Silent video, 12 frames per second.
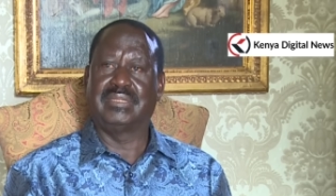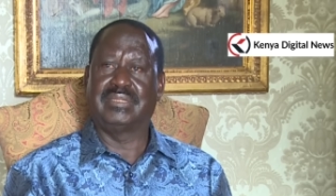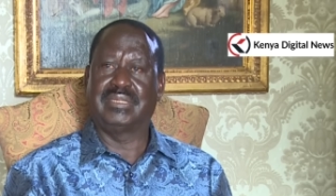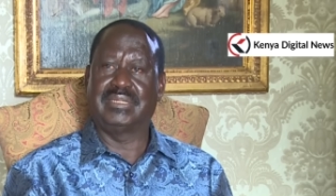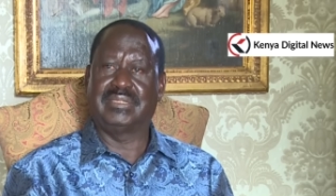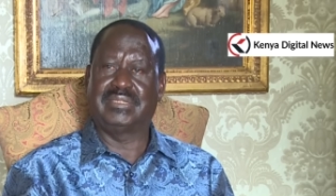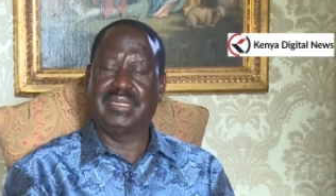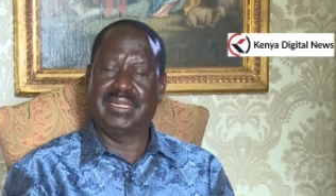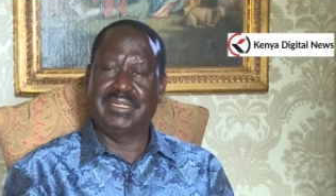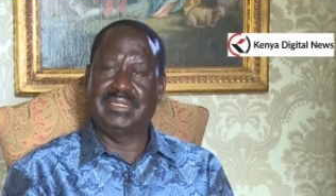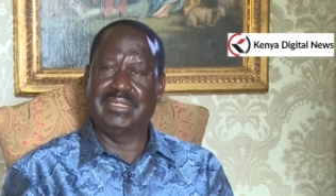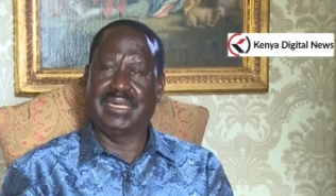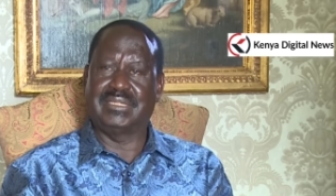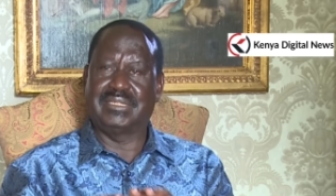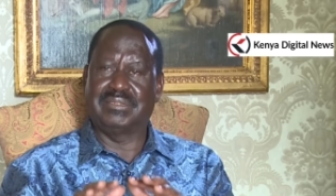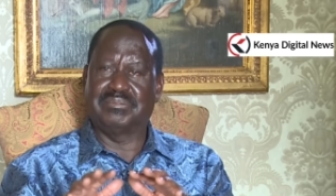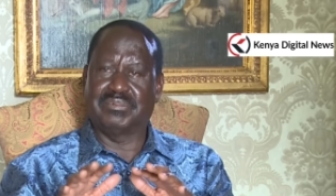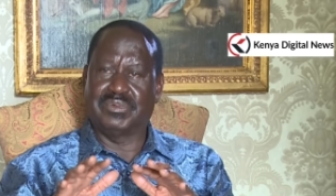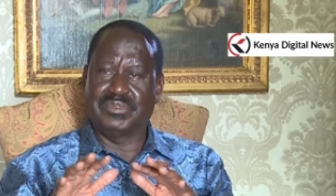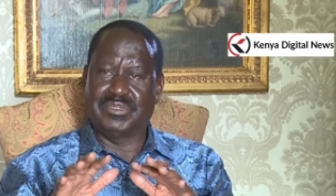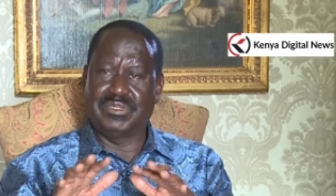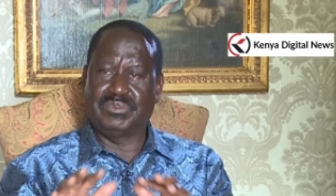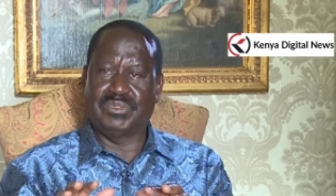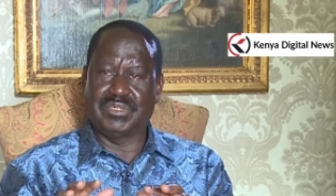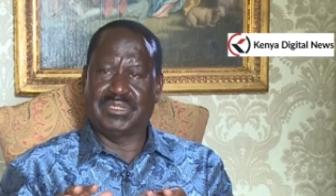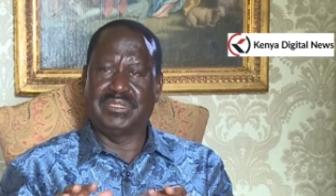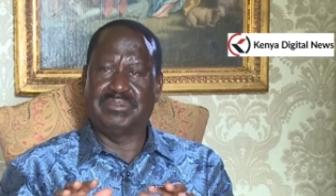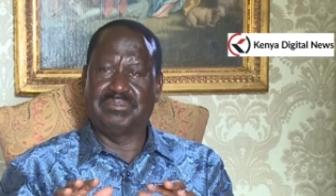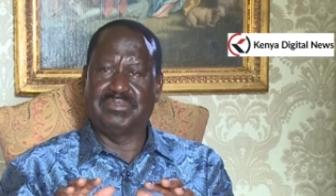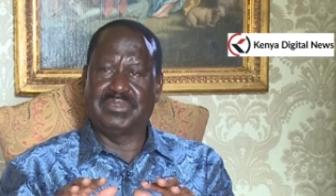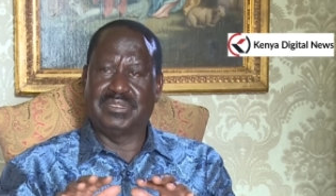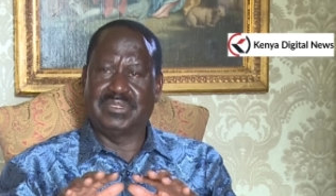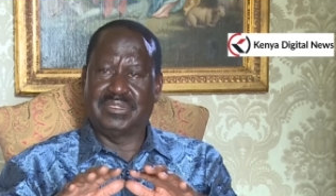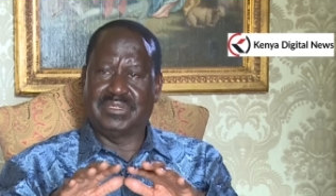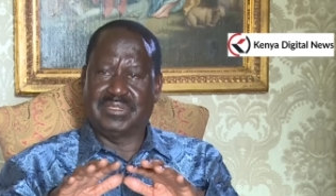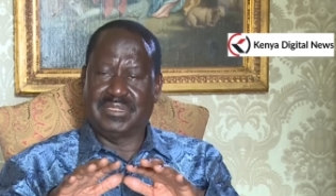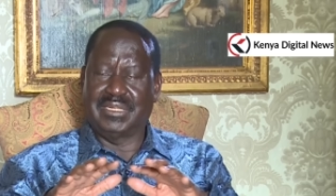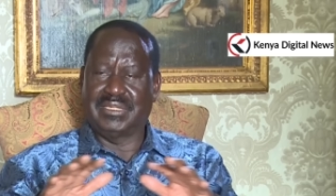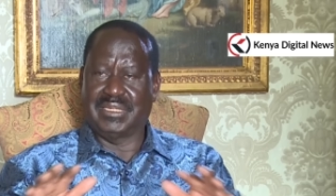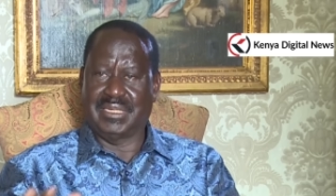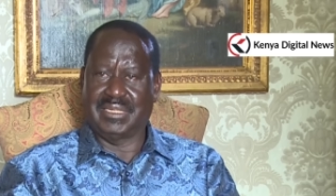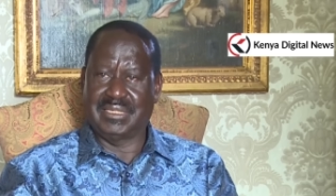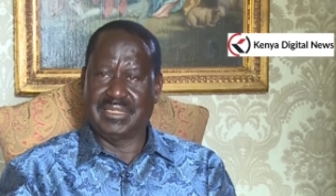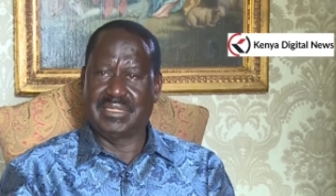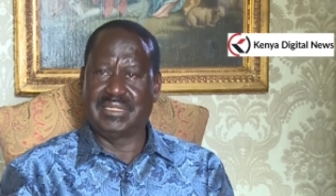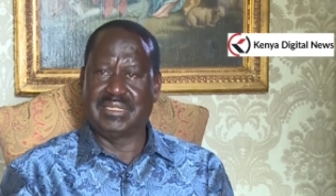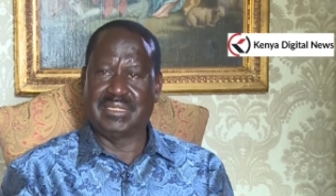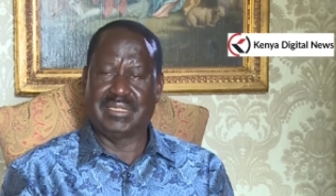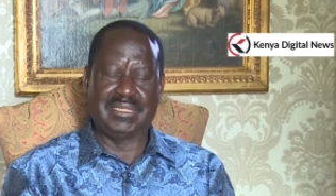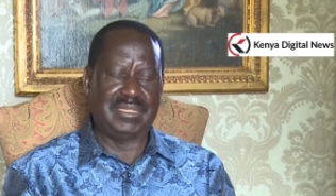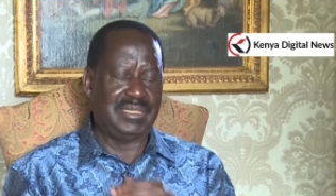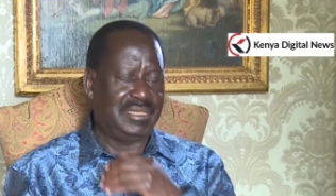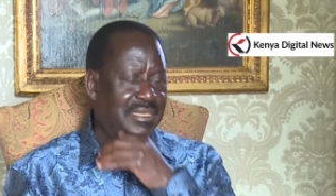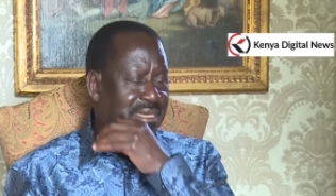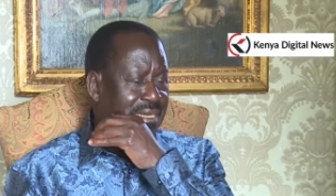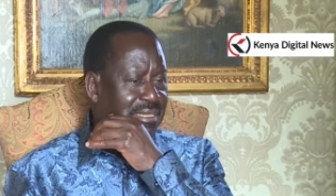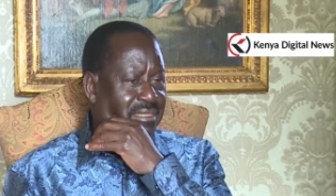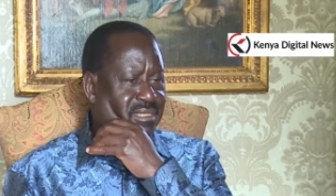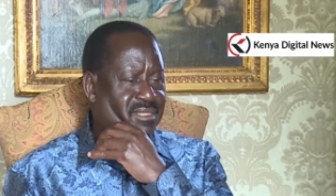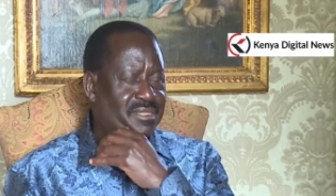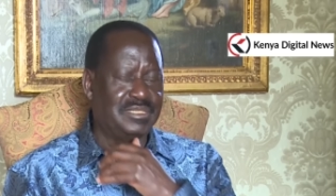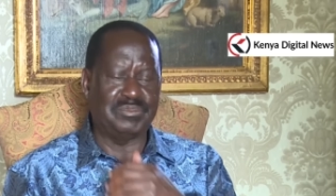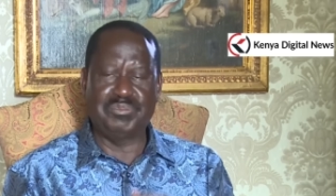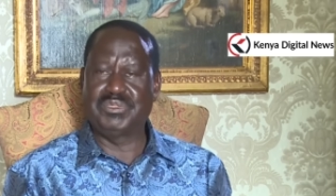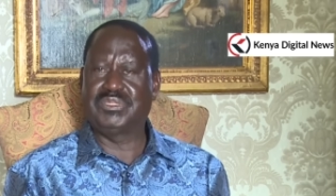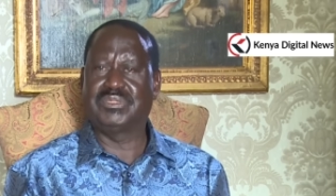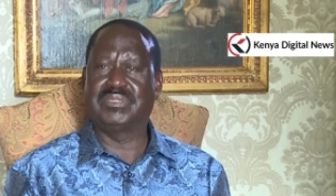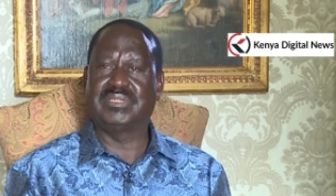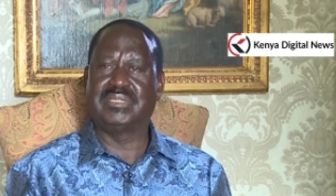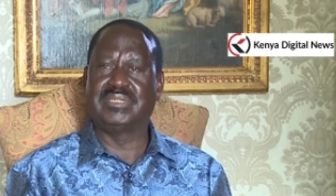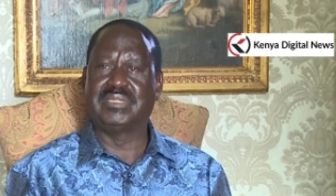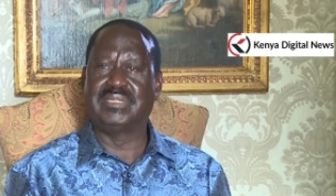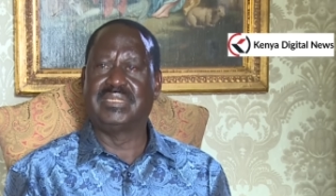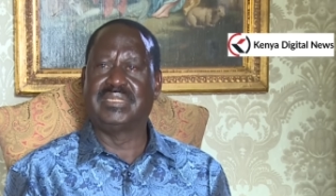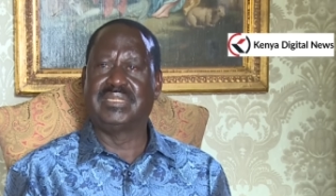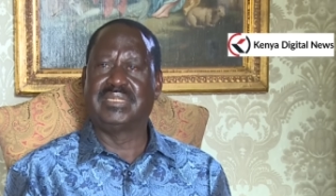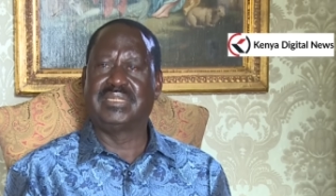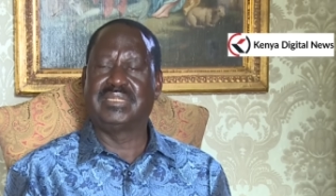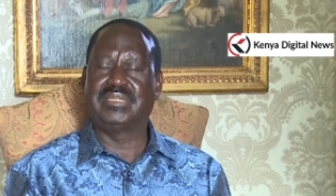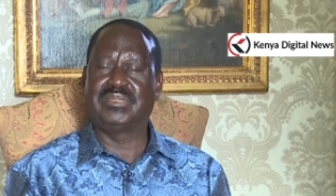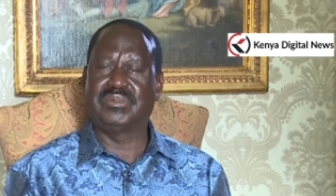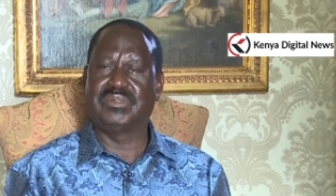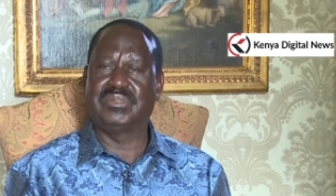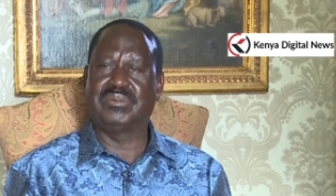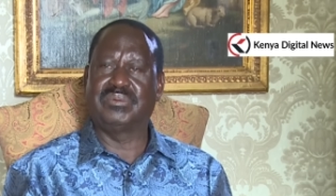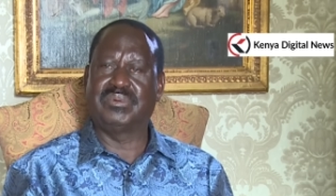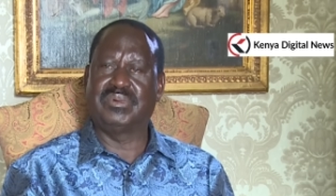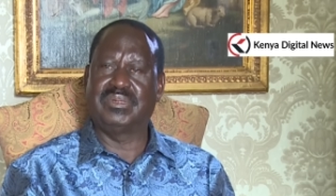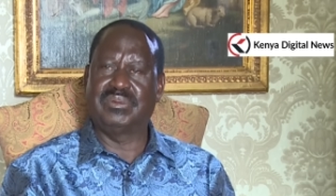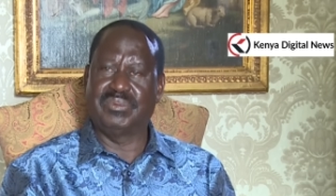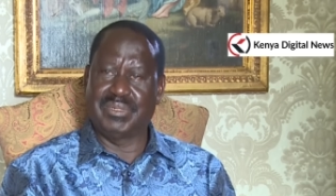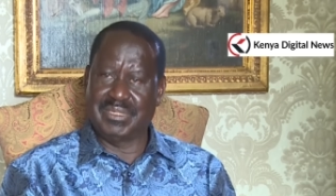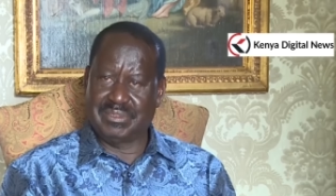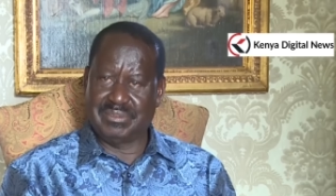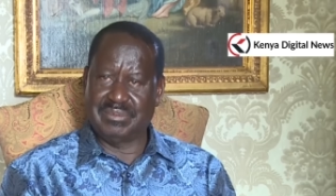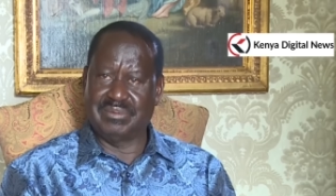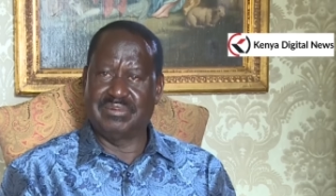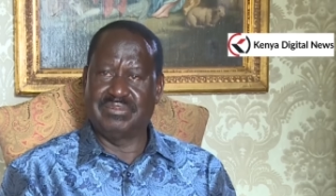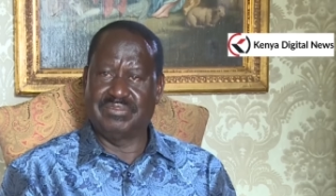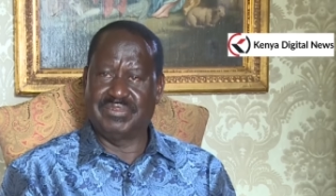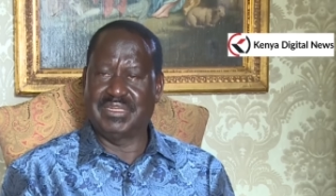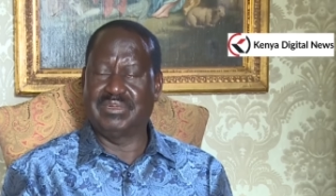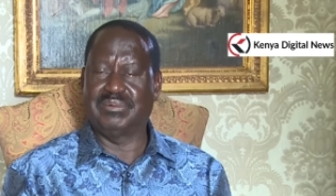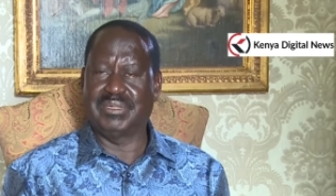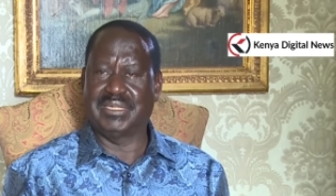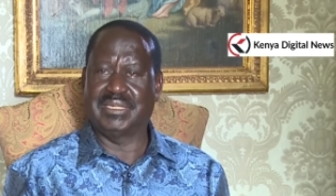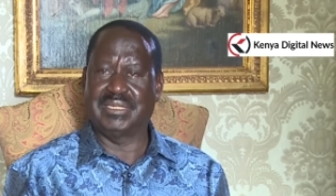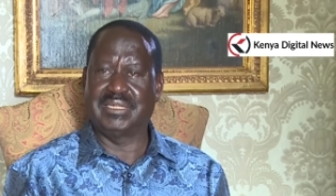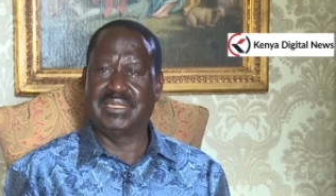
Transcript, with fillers: the tallying at the constituency center, and the transmission they all went very well.